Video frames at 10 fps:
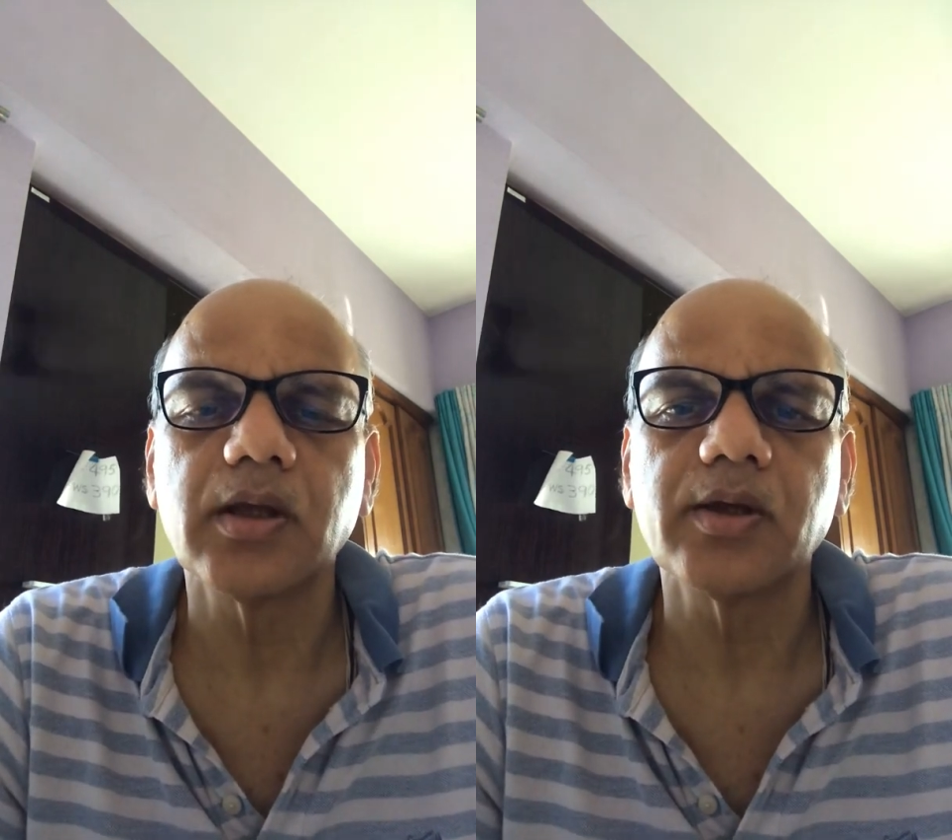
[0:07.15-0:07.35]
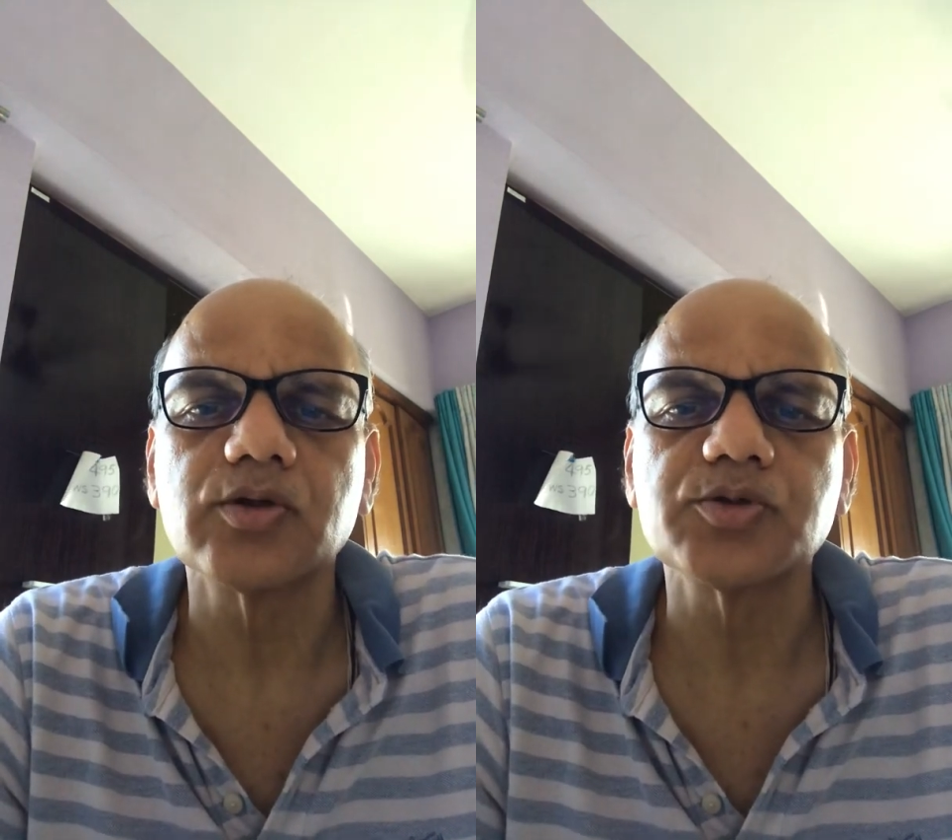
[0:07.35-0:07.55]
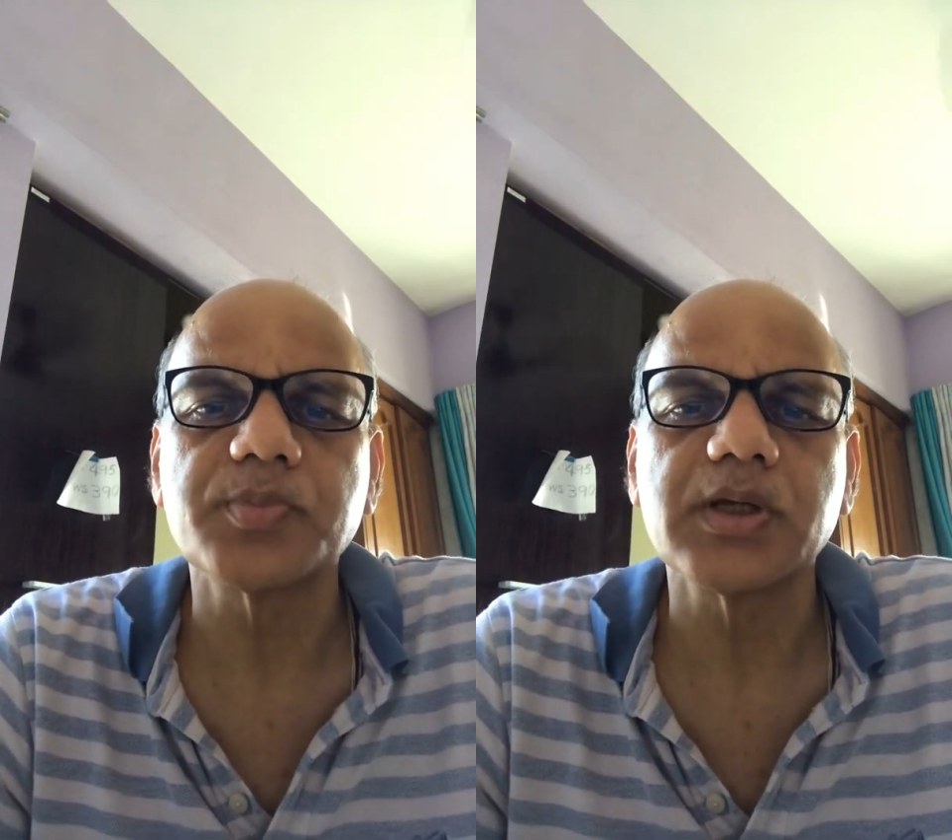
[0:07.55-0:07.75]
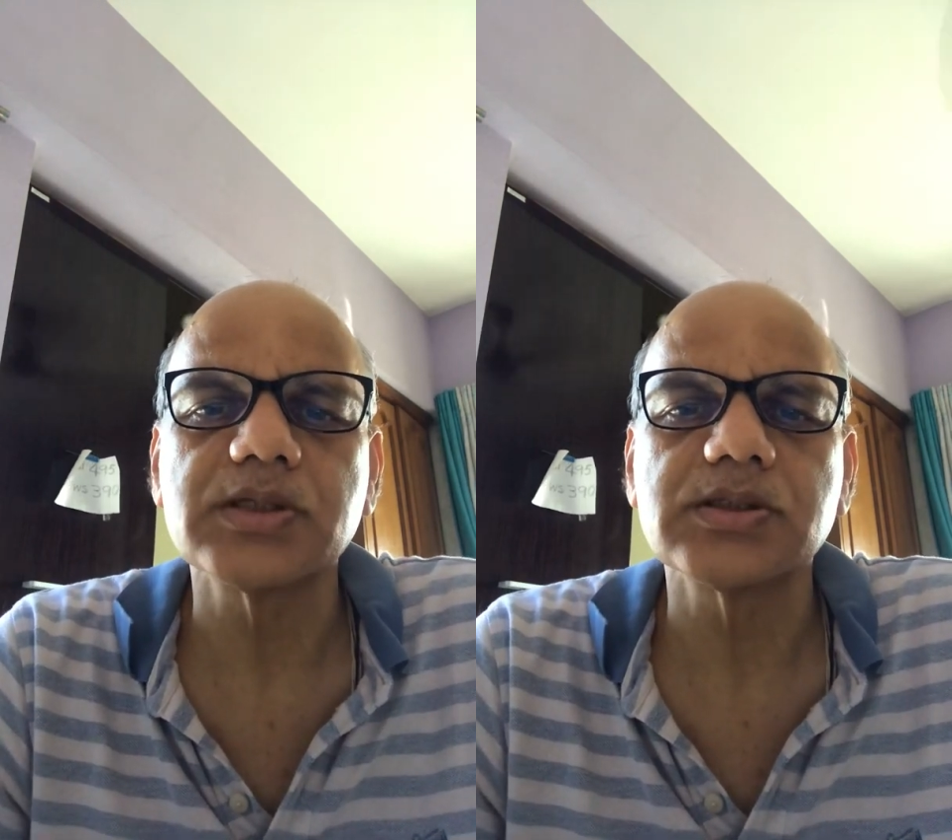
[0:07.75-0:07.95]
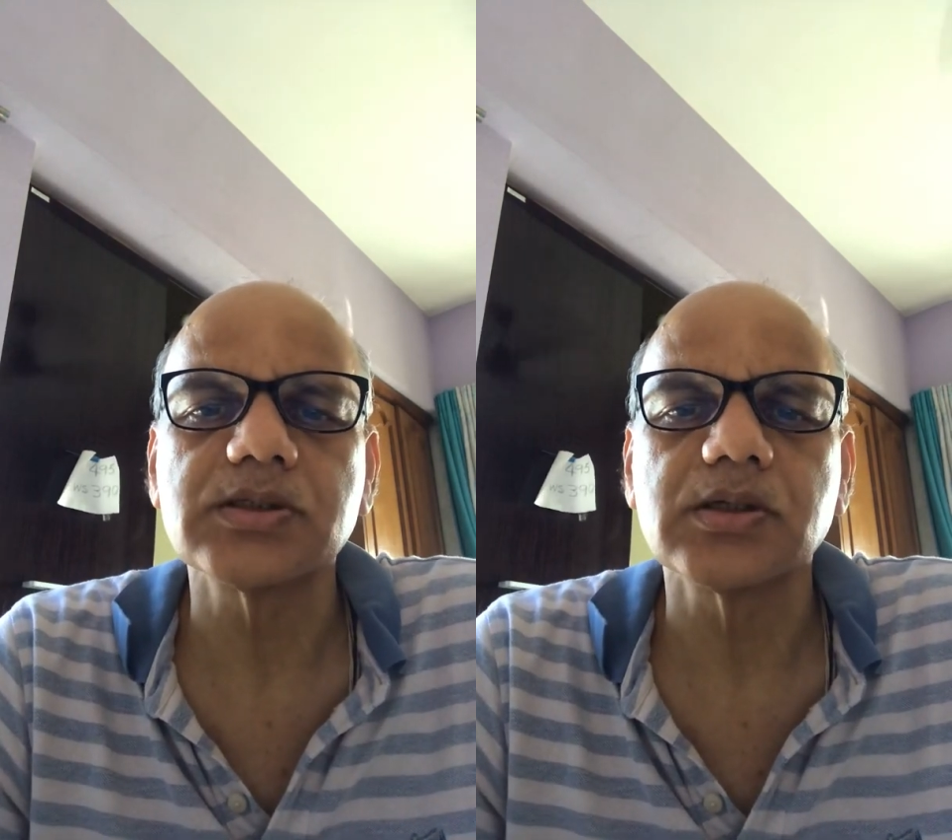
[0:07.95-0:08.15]

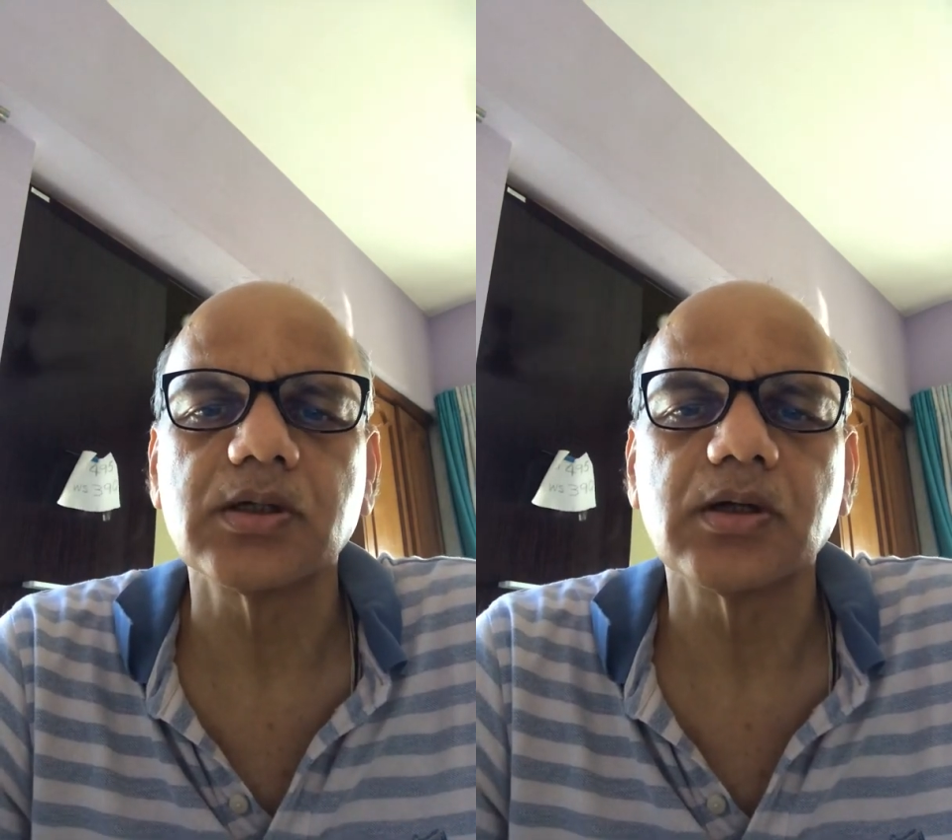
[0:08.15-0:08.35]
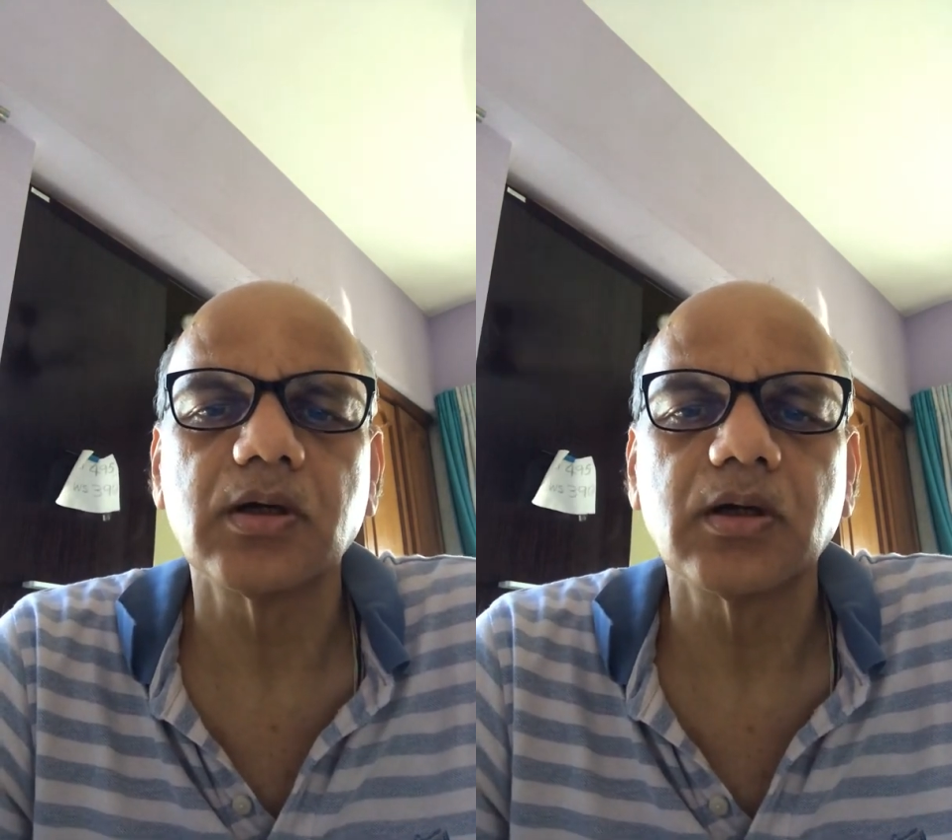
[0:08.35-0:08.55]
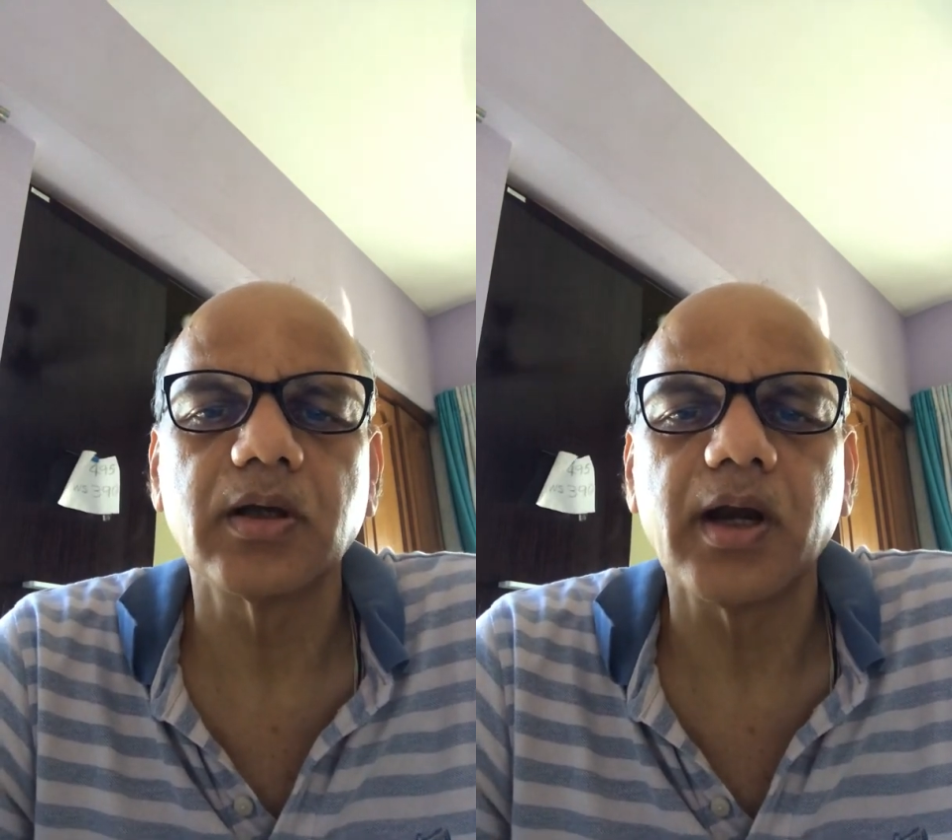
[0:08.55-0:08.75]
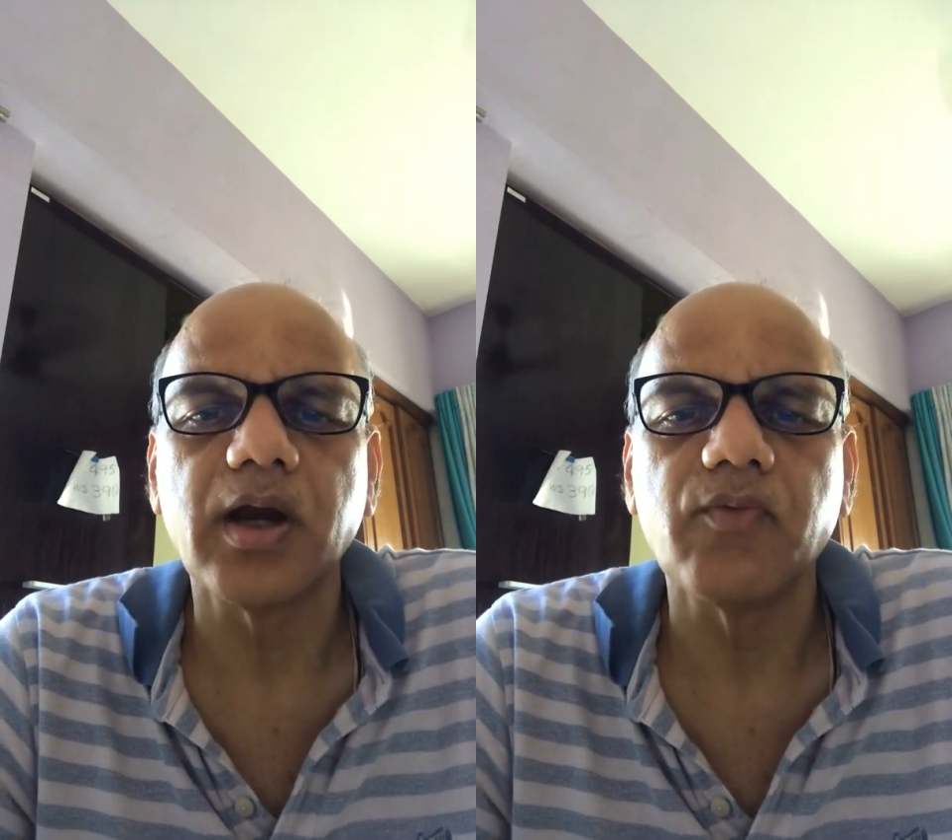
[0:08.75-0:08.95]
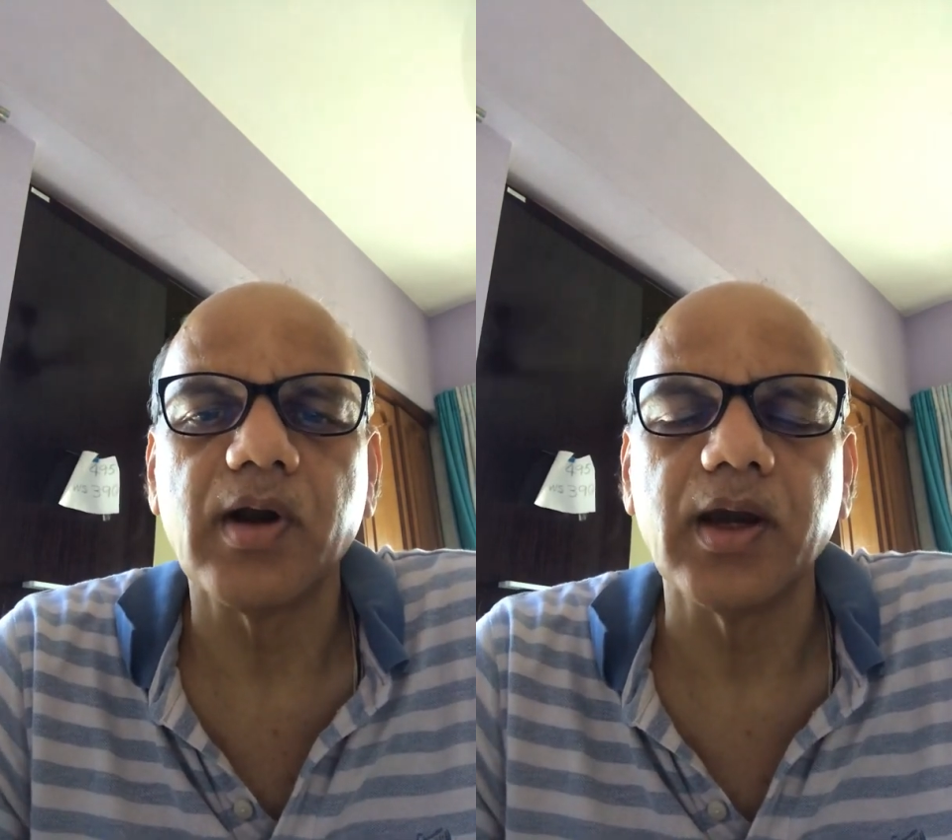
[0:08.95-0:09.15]
aerospace grade
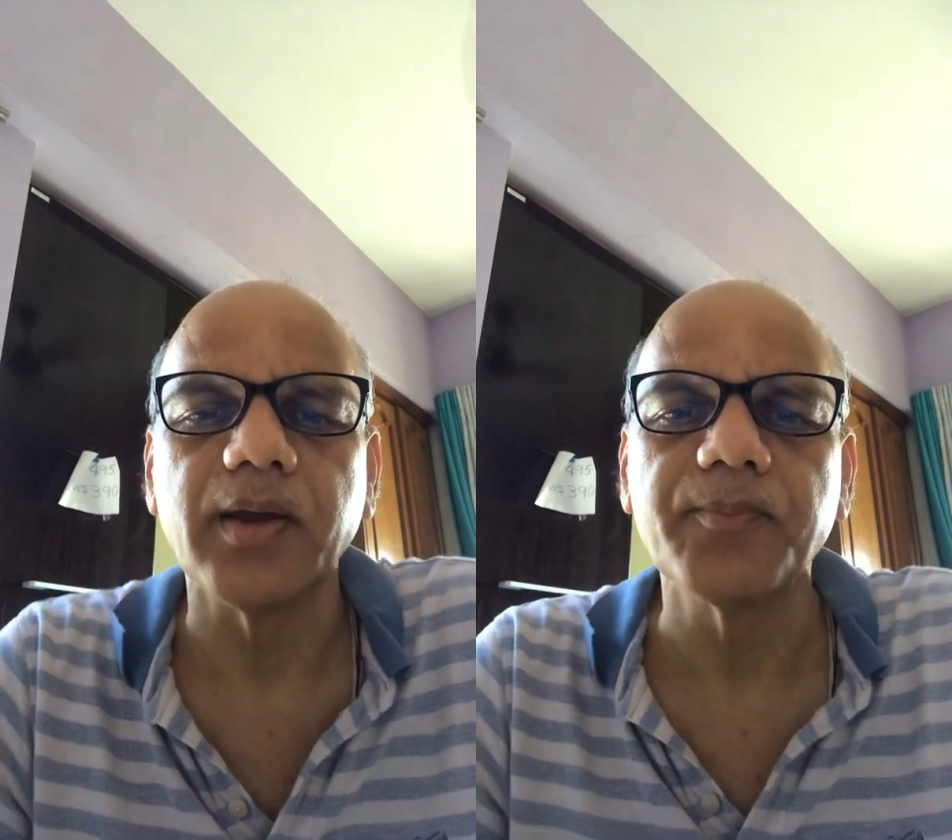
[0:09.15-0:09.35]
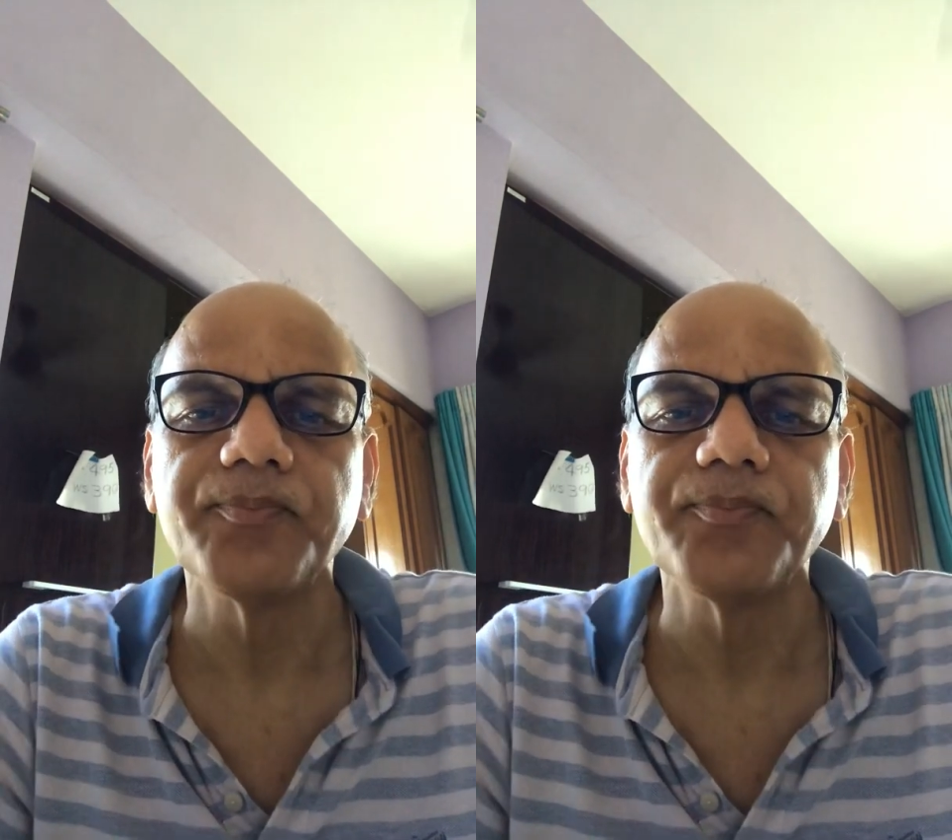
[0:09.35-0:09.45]
welding.